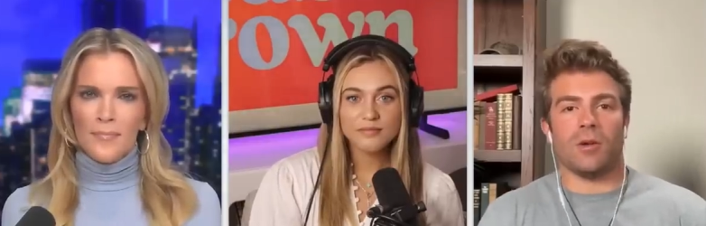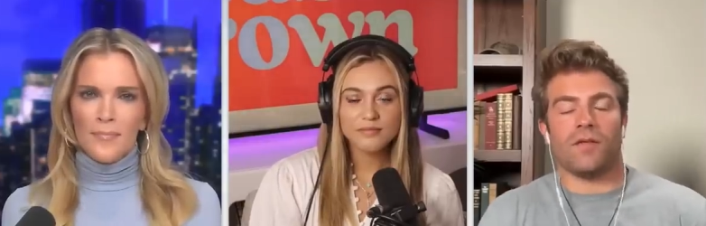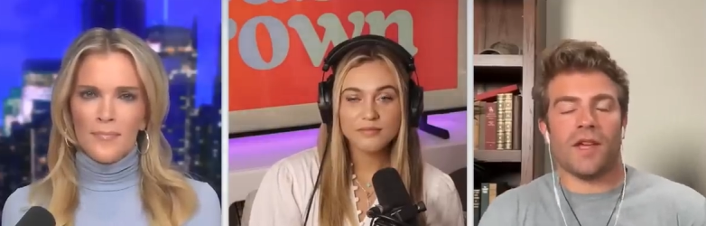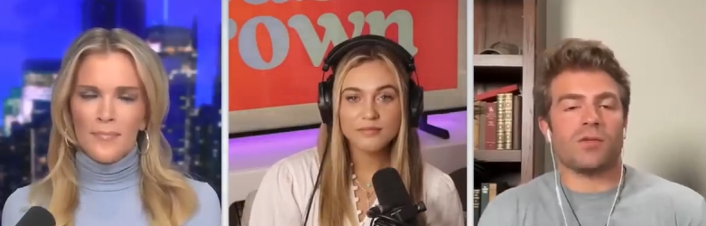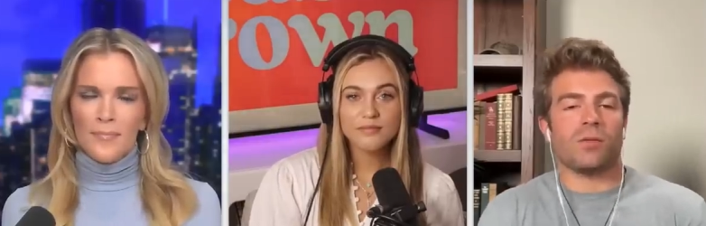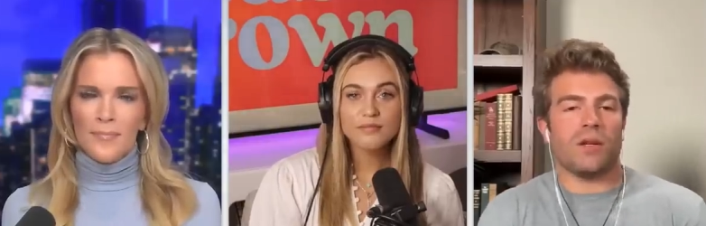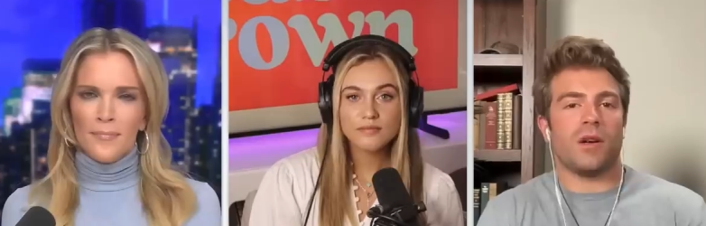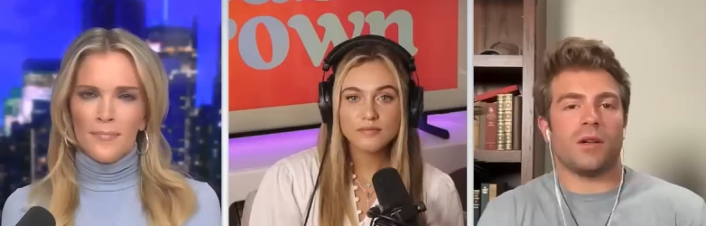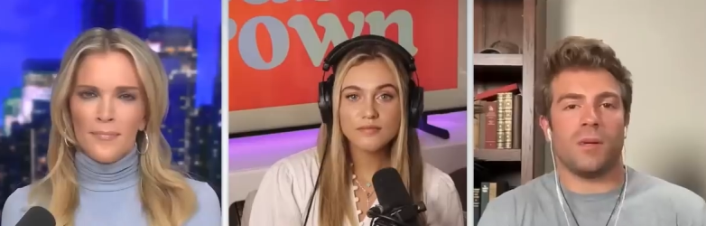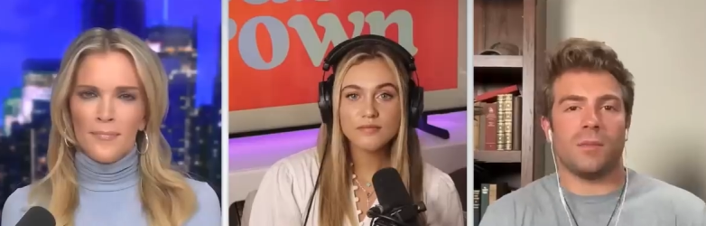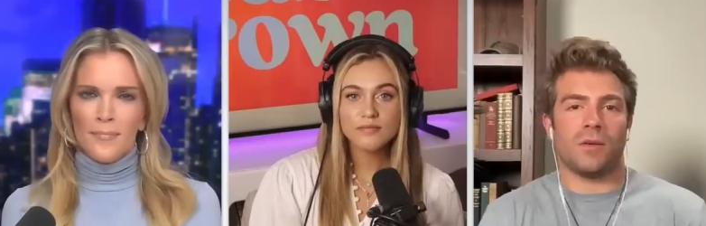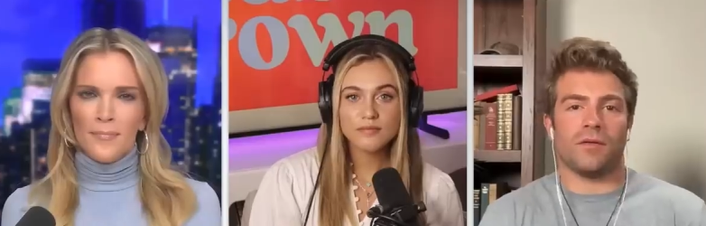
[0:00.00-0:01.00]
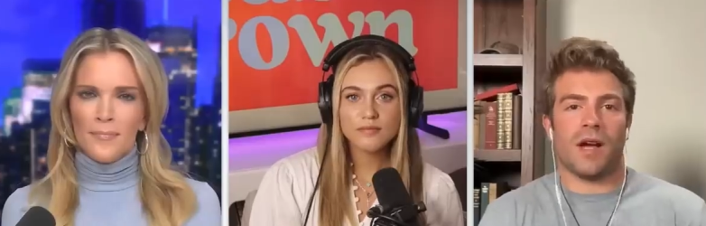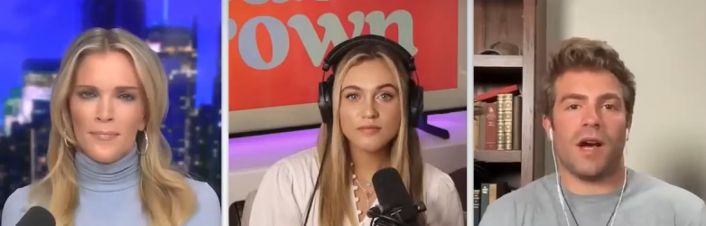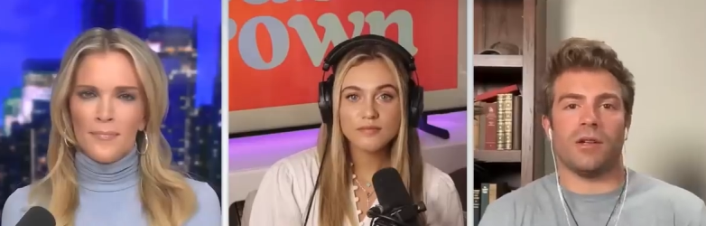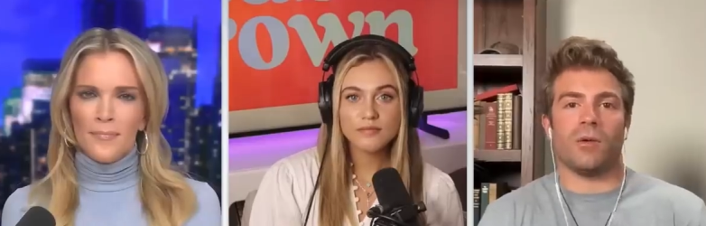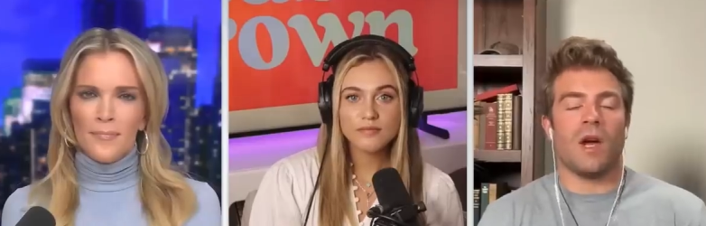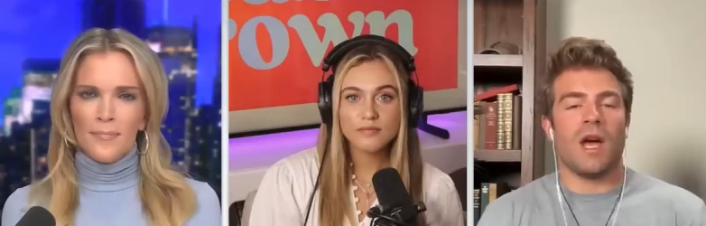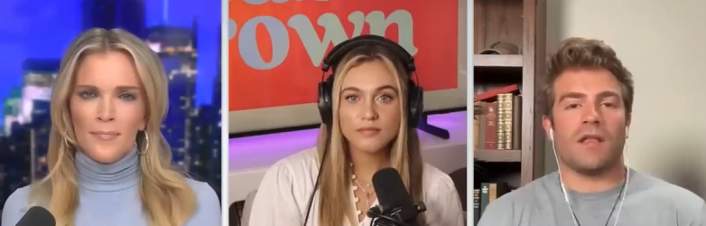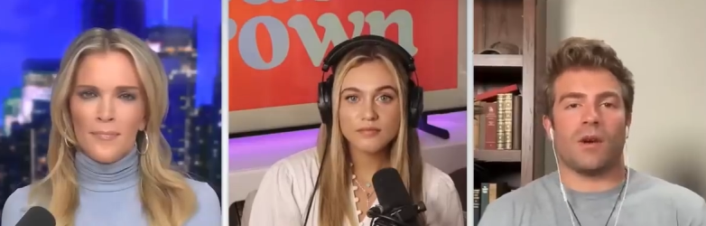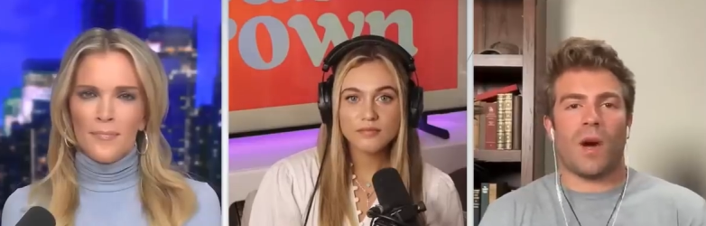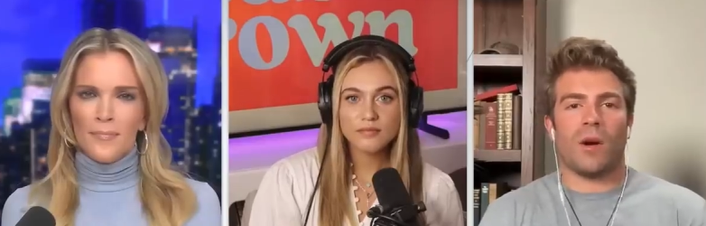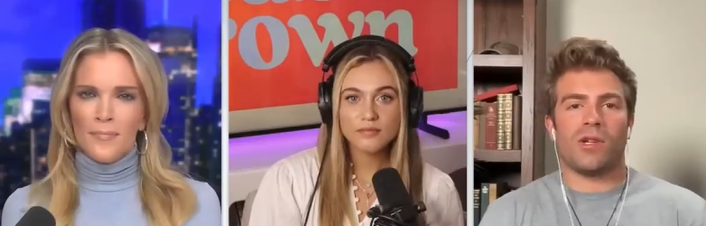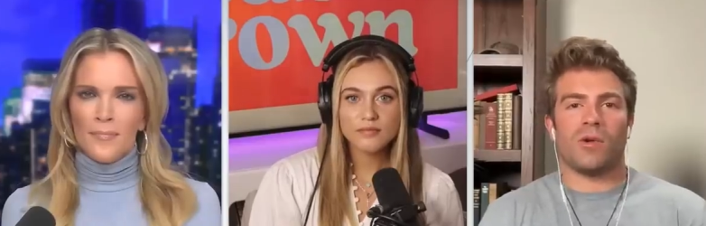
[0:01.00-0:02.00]
Speaker 1: If that's what young people value, then
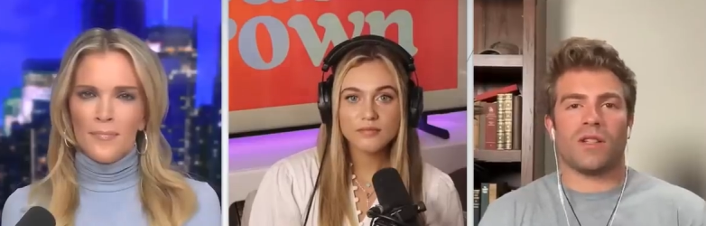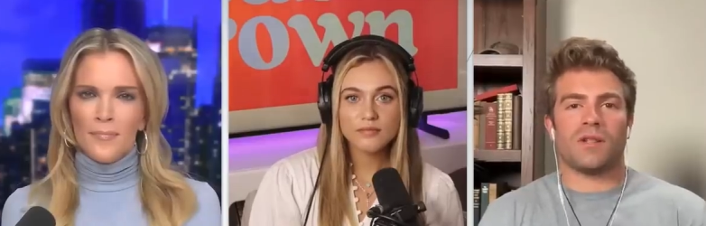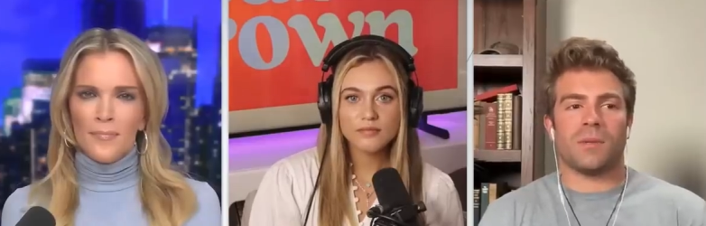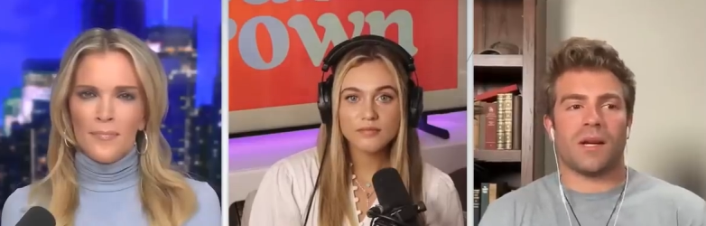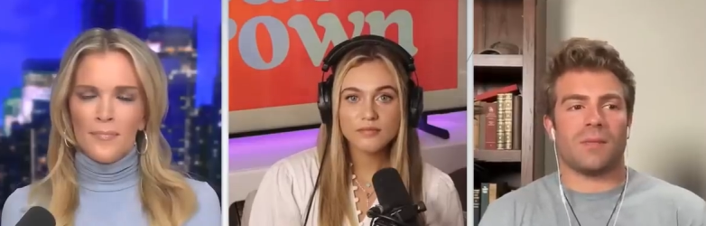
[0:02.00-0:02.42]
why would you expect